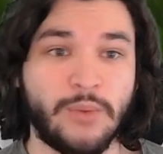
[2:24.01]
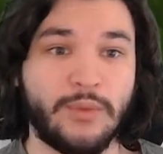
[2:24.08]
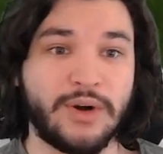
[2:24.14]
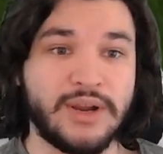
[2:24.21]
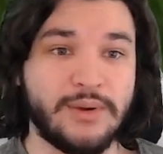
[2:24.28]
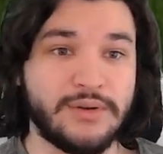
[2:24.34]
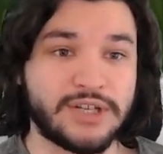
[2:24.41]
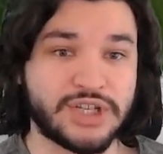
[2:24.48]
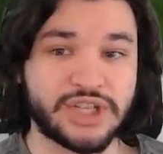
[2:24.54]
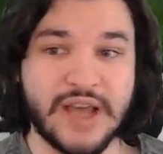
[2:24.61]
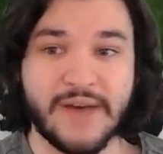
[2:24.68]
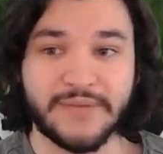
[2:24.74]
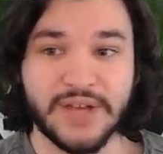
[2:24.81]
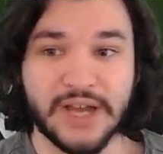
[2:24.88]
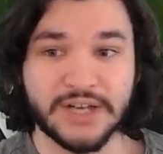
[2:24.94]
where you would just
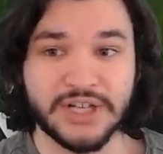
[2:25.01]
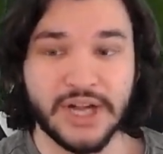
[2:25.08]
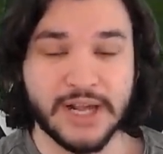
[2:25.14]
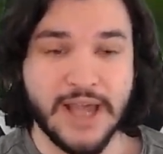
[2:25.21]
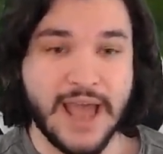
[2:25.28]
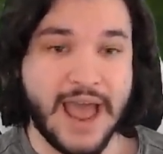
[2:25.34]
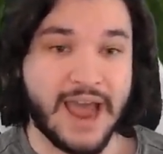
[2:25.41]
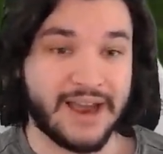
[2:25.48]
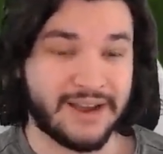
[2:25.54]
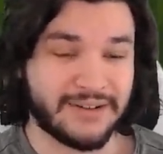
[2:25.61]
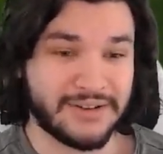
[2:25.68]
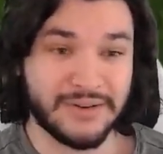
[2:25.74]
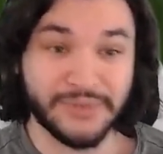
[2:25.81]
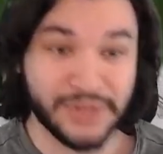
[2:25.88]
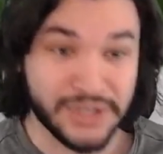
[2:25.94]
have to actually
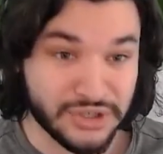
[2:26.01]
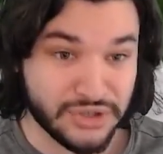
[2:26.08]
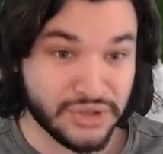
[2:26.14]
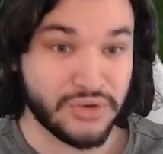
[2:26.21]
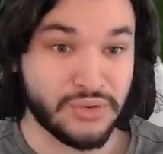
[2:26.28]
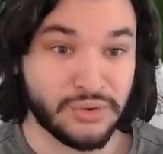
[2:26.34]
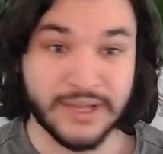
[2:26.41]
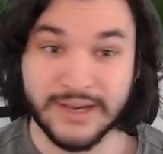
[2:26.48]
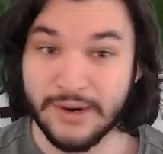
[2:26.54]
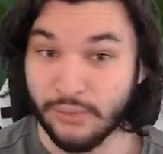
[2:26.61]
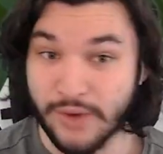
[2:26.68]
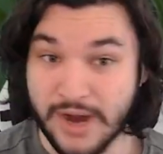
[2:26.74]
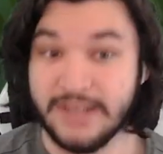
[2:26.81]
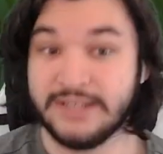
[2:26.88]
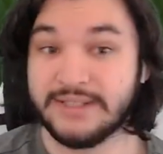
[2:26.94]
actively do like a
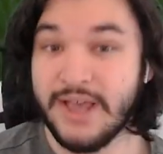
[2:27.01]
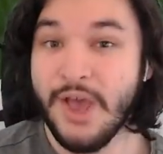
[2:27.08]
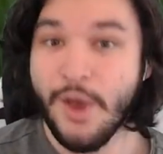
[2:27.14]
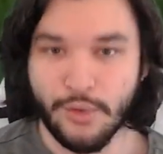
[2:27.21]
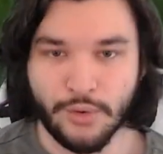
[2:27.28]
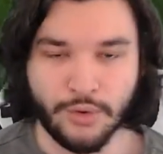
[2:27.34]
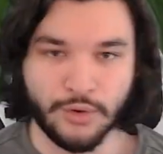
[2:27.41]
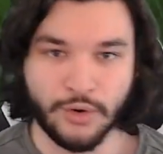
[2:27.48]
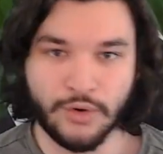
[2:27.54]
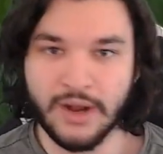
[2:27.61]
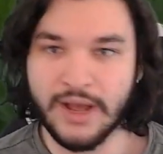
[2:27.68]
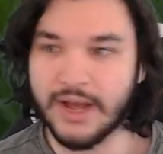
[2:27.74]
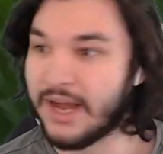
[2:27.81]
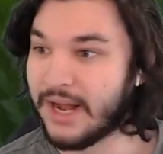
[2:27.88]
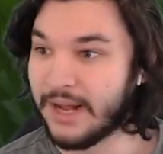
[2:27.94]
race
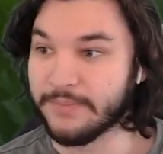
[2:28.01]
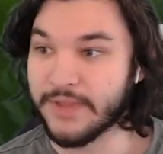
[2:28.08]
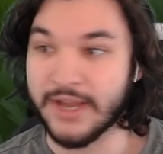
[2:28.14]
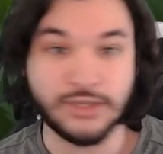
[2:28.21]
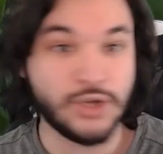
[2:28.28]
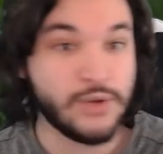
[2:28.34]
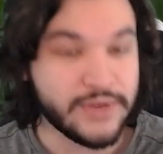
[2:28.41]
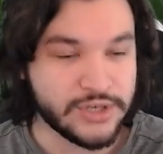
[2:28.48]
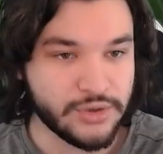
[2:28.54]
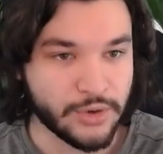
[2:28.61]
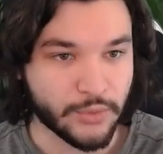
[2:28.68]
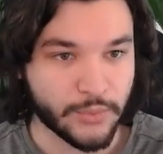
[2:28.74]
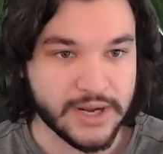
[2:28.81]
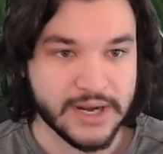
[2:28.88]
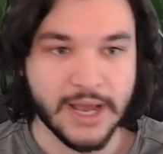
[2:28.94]
or um, a
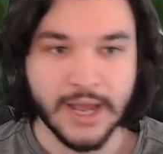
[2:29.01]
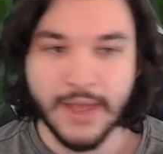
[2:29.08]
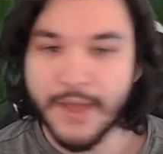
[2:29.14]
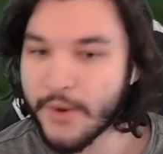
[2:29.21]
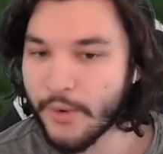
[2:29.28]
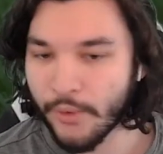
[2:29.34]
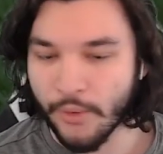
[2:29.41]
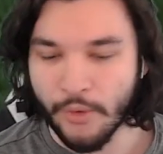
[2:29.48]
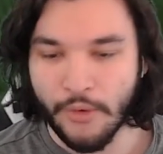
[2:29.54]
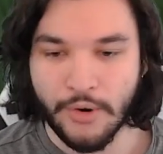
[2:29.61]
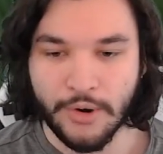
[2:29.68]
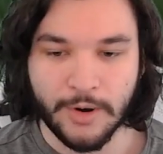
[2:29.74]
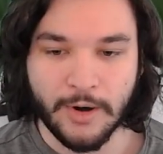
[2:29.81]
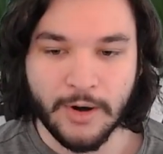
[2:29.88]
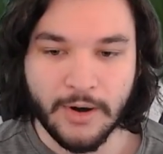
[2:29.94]
2v2 arena
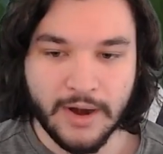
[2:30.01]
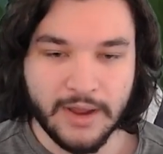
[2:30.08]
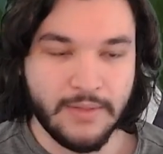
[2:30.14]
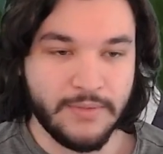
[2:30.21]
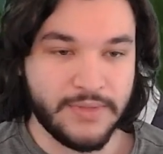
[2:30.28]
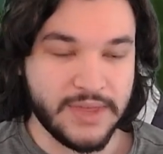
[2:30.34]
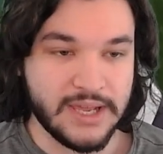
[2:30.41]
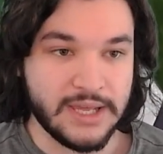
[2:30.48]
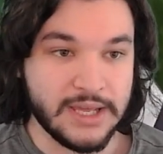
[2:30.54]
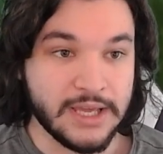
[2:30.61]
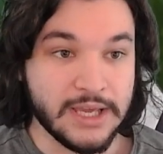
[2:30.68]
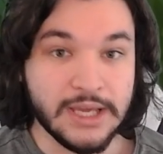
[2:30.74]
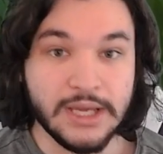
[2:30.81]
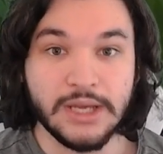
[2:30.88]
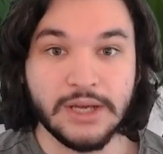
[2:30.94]
or
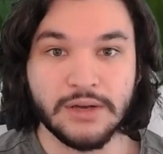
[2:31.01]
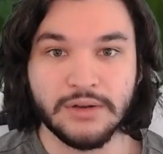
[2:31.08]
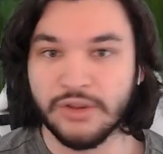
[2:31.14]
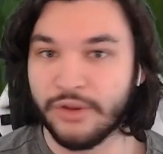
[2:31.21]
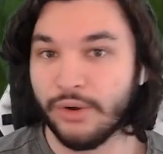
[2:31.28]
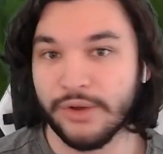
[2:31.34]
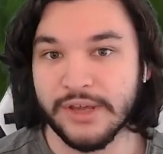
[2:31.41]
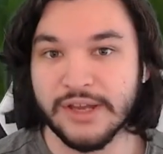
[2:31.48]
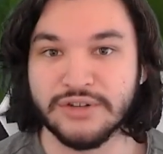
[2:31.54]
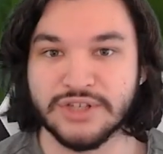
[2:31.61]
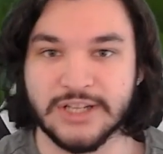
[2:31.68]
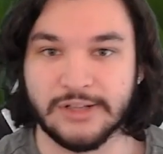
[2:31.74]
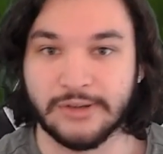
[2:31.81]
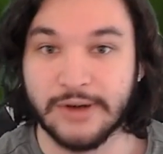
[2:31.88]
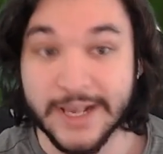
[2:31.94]
the little
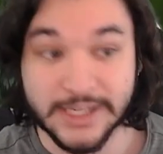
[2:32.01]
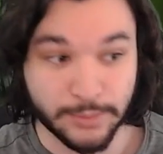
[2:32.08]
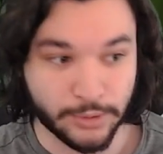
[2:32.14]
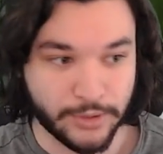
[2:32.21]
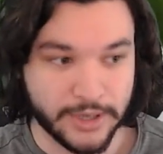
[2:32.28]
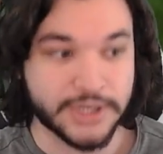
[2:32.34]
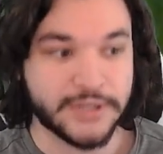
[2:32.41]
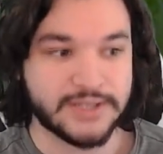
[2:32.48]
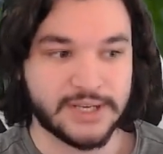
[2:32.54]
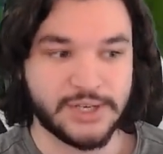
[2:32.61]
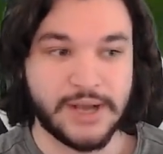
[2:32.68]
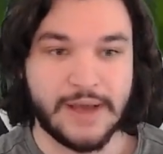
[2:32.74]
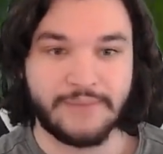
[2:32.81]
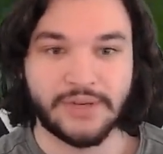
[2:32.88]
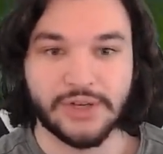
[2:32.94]
interstellar explorations
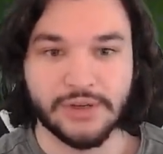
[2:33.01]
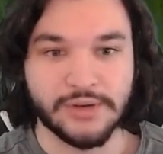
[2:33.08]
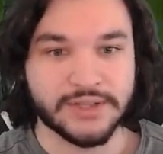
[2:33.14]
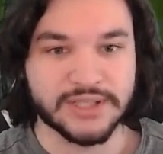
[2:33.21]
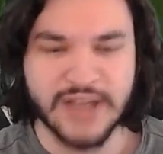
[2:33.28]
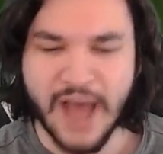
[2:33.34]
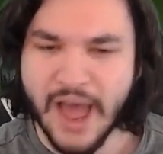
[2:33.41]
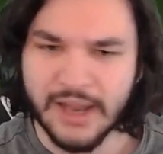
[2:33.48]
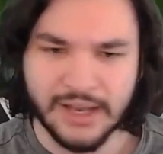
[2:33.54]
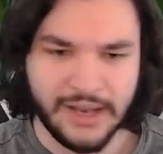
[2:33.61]
that you'd have to do. It's not